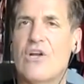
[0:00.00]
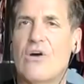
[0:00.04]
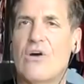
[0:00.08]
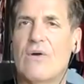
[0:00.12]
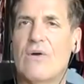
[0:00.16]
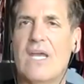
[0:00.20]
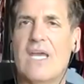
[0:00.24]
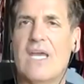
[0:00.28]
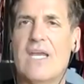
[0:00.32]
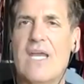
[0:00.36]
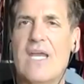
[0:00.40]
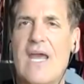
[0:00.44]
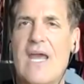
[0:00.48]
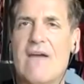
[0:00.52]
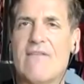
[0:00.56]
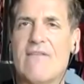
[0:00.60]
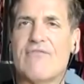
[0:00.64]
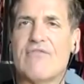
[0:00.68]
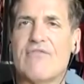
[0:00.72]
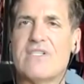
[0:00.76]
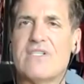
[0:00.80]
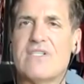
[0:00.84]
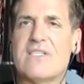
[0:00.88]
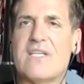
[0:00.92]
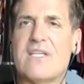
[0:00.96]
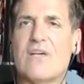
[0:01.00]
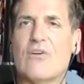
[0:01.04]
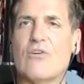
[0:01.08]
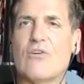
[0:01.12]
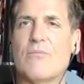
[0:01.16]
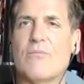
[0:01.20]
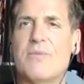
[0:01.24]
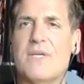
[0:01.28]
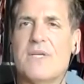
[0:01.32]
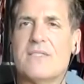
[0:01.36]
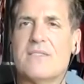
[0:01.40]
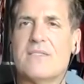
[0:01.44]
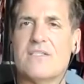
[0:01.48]
In every single
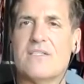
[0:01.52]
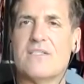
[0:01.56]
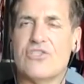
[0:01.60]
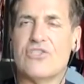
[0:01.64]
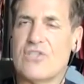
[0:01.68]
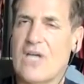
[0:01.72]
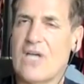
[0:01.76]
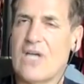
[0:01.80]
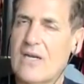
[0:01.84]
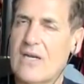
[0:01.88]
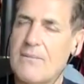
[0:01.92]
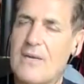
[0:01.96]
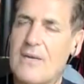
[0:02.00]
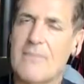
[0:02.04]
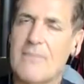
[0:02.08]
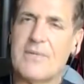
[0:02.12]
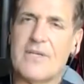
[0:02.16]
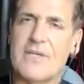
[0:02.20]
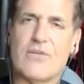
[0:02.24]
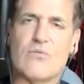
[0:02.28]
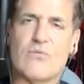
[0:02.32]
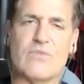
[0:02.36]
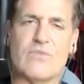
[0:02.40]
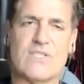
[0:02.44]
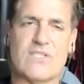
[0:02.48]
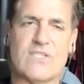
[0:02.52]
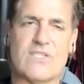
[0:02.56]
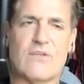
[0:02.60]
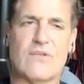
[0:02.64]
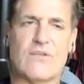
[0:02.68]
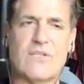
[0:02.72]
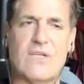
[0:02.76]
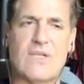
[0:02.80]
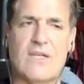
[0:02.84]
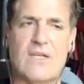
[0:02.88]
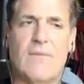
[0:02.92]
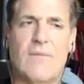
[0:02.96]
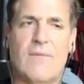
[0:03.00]
business, you talk about being
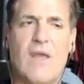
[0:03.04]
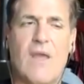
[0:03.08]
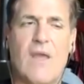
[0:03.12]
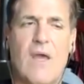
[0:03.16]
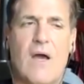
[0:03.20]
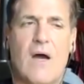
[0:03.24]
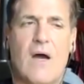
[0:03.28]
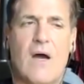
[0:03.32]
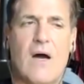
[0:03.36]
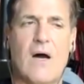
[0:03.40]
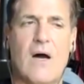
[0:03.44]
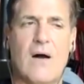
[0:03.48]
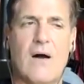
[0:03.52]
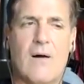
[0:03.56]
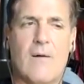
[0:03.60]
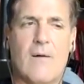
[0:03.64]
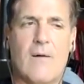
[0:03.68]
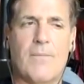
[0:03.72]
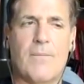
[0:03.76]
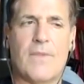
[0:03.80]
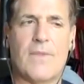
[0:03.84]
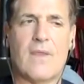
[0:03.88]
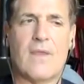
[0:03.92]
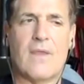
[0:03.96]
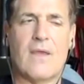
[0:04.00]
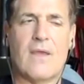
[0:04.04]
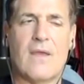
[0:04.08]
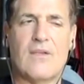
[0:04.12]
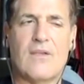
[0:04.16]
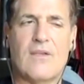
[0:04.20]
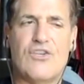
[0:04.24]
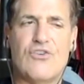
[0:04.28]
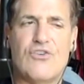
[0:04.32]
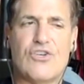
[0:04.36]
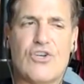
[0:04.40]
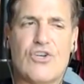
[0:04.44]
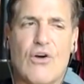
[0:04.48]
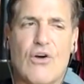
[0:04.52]
resilient.
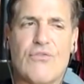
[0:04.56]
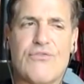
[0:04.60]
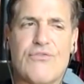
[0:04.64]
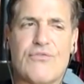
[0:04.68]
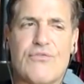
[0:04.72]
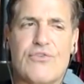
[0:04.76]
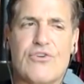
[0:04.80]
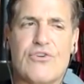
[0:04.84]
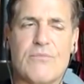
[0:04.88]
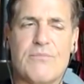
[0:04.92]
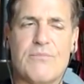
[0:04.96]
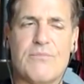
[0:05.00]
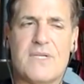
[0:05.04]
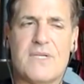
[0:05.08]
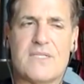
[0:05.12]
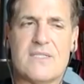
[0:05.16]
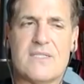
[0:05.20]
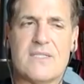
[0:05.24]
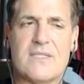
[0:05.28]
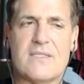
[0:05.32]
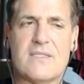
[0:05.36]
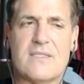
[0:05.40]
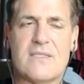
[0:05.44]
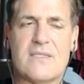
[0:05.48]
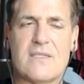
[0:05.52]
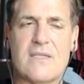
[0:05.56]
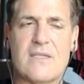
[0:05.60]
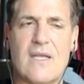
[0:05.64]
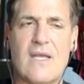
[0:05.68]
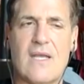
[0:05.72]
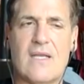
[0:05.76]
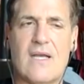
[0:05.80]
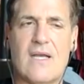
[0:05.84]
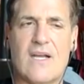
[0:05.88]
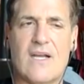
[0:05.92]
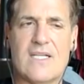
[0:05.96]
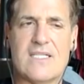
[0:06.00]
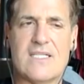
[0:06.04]
You go through your business
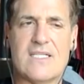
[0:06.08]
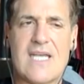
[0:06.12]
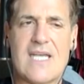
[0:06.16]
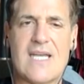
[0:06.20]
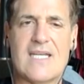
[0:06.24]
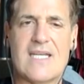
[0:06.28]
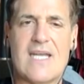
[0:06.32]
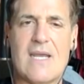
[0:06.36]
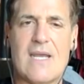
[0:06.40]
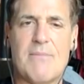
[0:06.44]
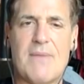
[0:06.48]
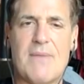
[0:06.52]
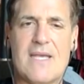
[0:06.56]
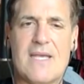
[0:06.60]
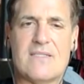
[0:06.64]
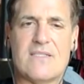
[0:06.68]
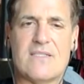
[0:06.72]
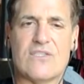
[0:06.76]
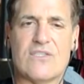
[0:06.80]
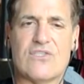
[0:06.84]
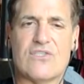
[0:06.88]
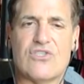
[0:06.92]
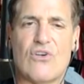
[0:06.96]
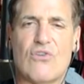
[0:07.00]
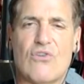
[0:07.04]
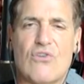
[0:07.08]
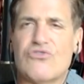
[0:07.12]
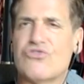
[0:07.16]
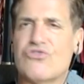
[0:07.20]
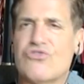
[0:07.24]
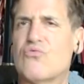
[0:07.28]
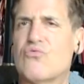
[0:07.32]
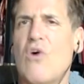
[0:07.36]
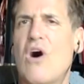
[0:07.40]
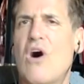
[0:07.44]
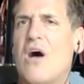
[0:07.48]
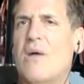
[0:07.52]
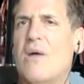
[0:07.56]
on a day-to-day basis so
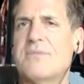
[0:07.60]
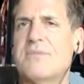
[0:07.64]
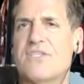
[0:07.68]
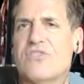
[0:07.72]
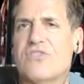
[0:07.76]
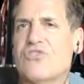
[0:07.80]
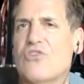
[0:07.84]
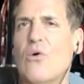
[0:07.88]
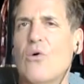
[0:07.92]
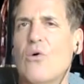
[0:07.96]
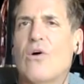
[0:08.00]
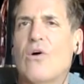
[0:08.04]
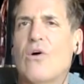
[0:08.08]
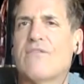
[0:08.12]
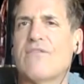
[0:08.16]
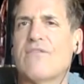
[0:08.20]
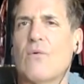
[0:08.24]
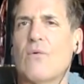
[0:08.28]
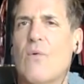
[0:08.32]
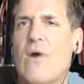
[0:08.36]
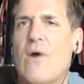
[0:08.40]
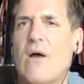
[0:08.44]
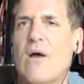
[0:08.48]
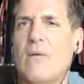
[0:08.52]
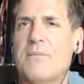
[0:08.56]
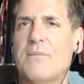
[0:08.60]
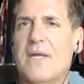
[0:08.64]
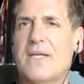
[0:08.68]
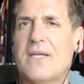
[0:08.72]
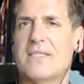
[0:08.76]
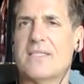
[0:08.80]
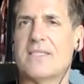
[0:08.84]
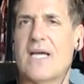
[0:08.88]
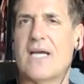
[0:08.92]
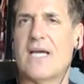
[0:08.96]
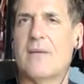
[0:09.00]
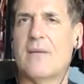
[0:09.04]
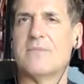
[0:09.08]
swamped and so overwhelmed many
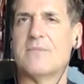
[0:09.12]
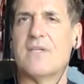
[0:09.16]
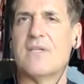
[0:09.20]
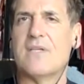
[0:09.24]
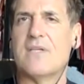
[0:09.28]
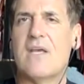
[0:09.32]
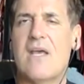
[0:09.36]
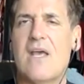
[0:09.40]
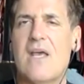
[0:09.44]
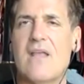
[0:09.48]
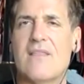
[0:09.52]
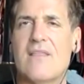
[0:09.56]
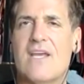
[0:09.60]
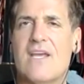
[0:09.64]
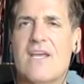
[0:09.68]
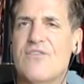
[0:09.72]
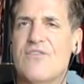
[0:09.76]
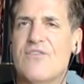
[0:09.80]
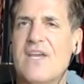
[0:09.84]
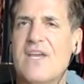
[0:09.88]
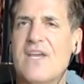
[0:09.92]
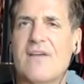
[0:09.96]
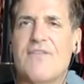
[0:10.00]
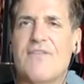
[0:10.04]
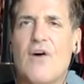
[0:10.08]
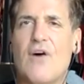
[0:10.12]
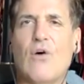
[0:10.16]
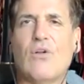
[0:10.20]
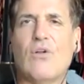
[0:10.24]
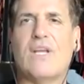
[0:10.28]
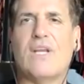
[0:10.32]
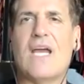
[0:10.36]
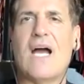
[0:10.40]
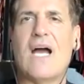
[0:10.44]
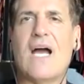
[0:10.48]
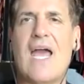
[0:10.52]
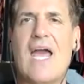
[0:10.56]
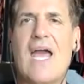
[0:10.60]
times that you think, if
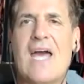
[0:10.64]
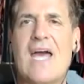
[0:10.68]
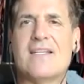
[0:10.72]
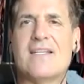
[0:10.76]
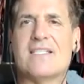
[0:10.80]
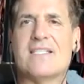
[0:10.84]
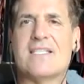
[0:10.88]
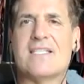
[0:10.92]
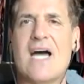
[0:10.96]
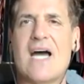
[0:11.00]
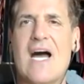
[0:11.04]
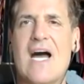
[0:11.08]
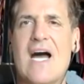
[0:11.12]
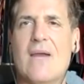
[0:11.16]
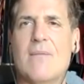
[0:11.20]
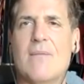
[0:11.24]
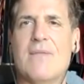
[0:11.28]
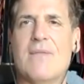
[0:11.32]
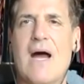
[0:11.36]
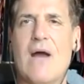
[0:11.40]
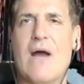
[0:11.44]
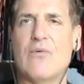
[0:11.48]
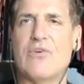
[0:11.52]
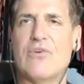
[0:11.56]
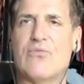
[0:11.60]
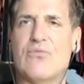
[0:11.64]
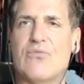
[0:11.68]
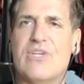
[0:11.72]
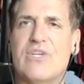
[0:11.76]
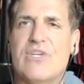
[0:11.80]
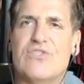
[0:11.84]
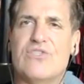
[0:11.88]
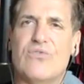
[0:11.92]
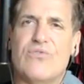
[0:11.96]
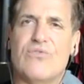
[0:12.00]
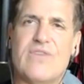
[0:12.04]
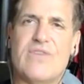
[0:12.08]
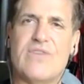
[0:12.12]
only I had the time, I would
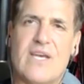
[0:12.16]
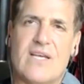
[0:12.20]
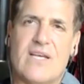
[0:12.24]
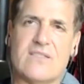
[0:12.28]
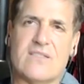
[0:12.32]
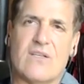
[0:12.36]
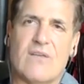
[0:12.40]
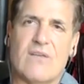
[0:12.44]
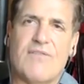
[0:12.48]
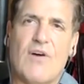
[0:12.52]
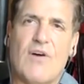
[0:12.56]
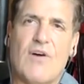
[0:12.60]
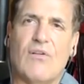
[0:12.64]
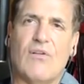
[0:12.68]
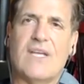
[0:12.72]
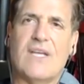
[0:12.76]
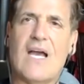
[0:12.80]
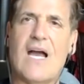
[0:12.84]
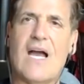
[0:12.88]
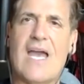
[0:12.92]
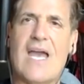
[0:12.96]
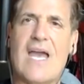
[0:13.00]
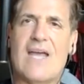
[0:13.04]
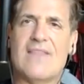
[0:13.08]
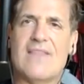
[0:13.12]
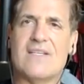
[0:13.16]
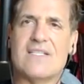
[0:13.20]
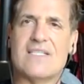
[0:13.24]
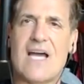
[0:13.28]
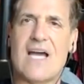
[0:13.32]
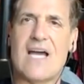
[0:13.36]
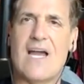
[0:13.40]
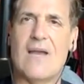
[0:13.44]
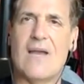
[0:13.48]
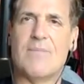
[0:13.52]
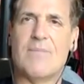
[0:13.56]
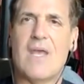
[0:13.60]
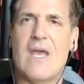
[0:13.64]
redo this. If only I had the
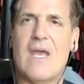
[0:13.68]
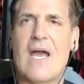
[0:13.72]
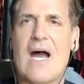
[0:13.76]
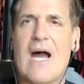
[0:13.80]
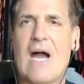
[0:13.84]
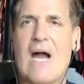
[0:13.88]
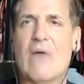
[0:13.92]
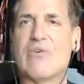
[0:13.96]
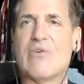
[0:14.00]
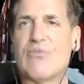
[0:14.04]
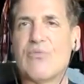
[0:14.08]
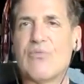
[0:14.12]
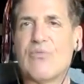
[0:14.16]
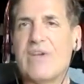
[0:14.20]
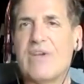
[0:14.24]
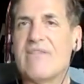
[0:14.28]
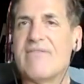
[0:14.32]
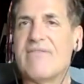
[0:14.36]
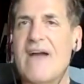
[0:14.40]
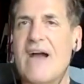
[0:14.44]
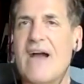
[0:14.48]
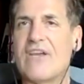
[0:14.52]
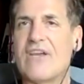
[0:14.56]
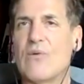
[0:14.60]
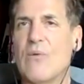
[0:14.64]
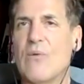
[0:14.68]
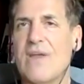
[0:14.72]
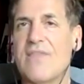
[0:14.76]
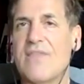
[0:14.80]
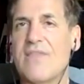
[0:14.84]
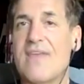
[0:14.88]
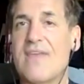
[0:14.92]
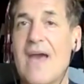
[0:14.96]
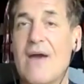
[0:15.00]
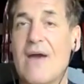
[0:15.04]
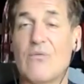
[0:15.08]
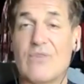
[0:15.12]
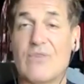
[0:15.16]
time, I would reevaluate
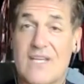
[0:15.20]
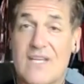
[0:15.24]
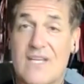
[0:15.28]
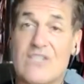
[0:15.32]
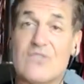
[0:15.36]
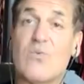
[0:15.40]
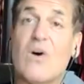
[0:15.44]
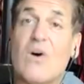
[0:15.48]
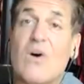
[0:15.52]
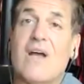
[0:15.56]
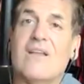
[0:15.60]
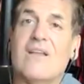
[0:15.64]
that. Well, guess what?